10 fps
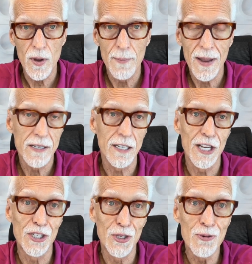a
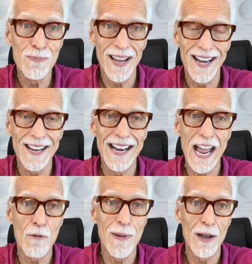basically a Zoom meeting, an
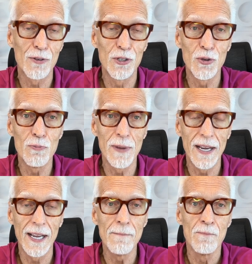outbound Zoom
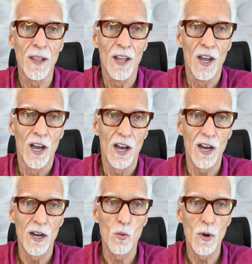meeting,
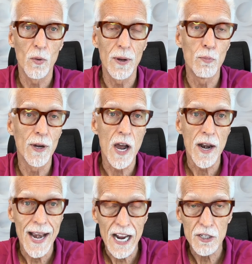uh, where we bring
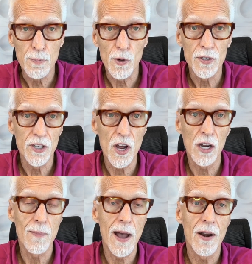on an expert to
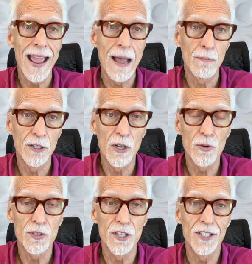talk about
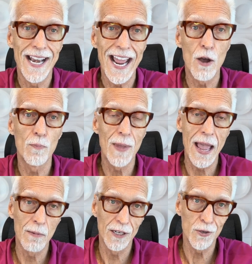amyloidosis and help
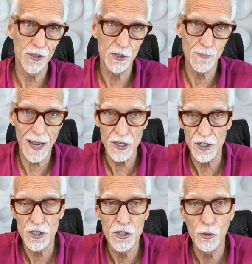amyloidosis
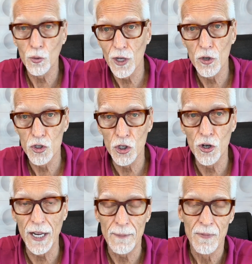patients through their
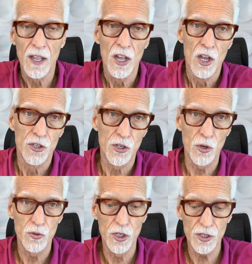journey.
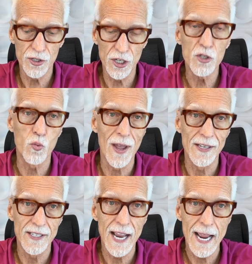So just this
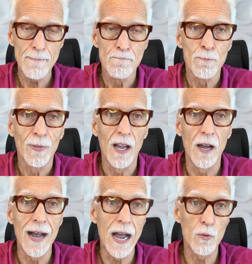Wednesday,
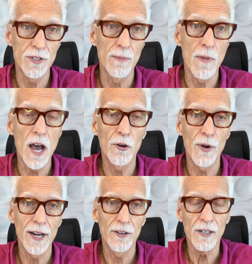uh, I was the
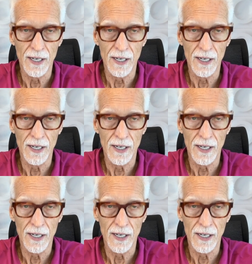moderator